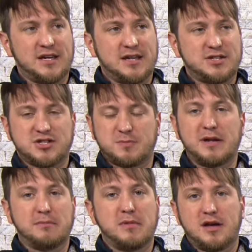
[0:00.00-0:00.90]
it's just
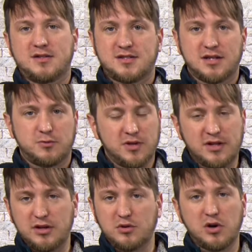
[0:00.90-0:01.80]
been a mess. And
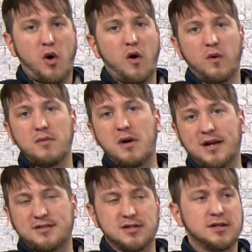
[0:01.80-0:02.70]
really, you can go all the way
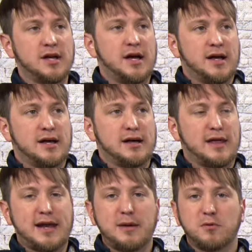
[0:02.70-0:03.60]
back to
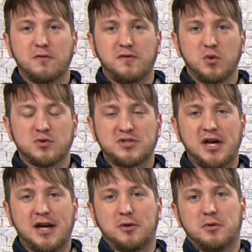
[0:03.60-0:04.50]
that April Fool's
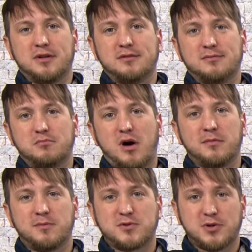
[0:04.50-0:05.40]
Day when
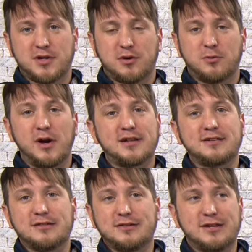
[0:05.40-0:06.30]
Bobby Petrino wrecked
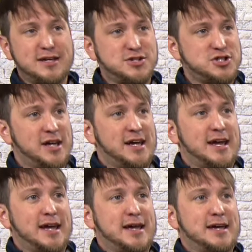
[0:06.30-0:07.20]
in the ditch,
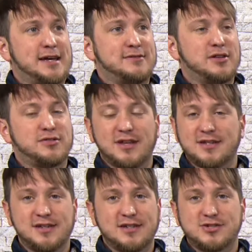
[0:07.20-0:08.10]
and the
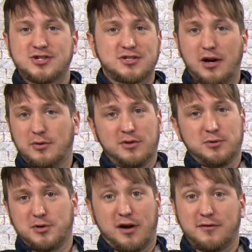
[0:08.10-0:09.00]
thing has just not really
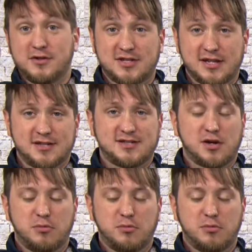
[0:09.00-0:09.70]
recovered since. So